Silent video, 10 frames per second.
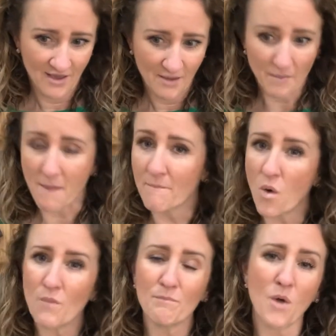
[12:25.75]
But
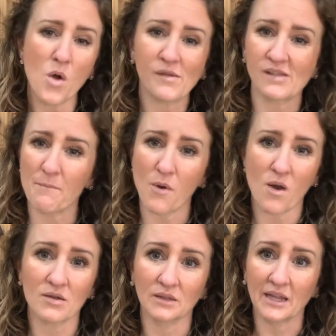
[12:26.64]
most
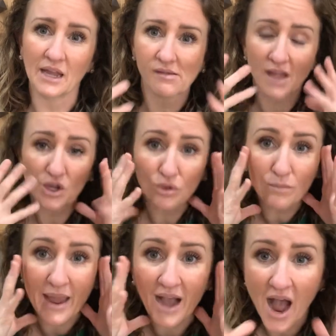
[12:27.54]
importantly is that you
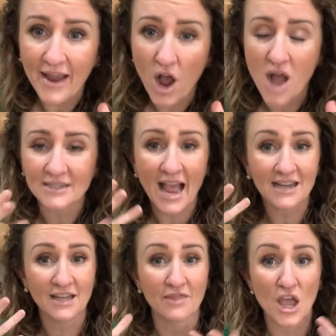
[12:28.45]
make eye
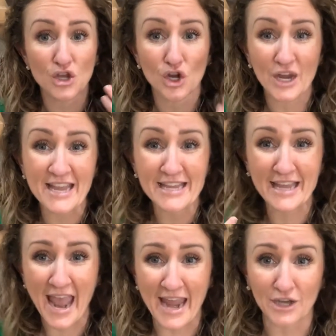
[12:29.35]
contact and that you're
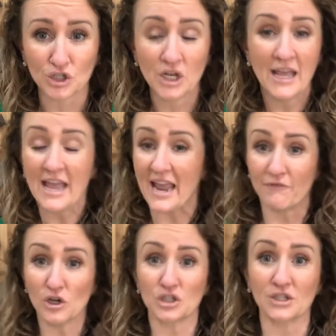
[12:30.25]
engaged. If
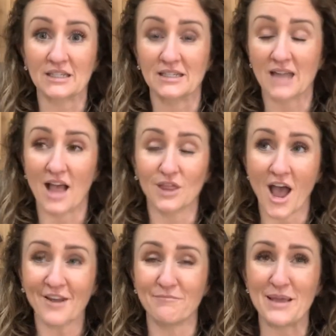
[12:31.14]
you're just, a
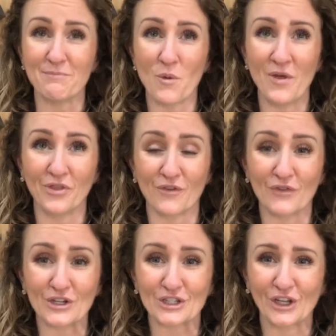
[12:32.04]
lot of people when they're
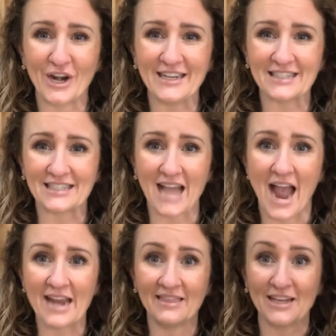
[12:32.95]
first learning to
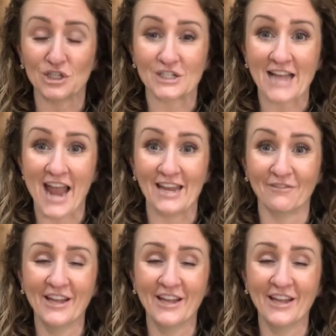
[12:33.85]
sign, they just kind of